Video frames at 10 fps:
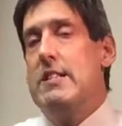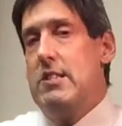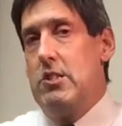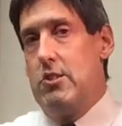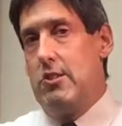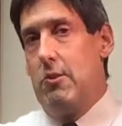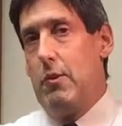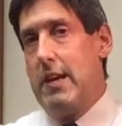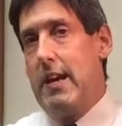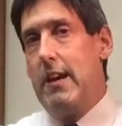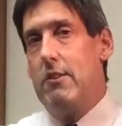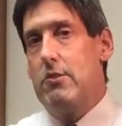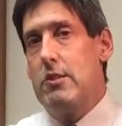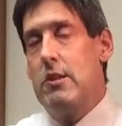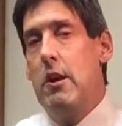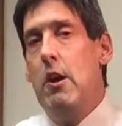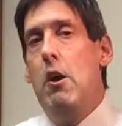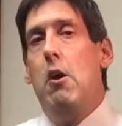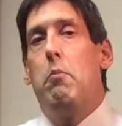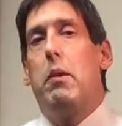is ensuing ears,
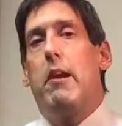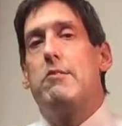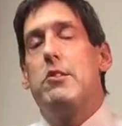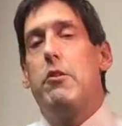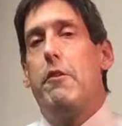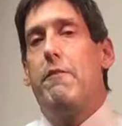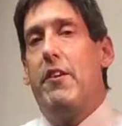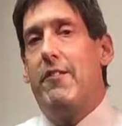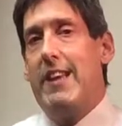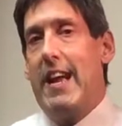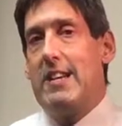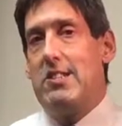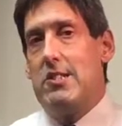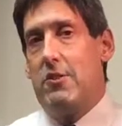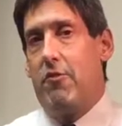but also their variations.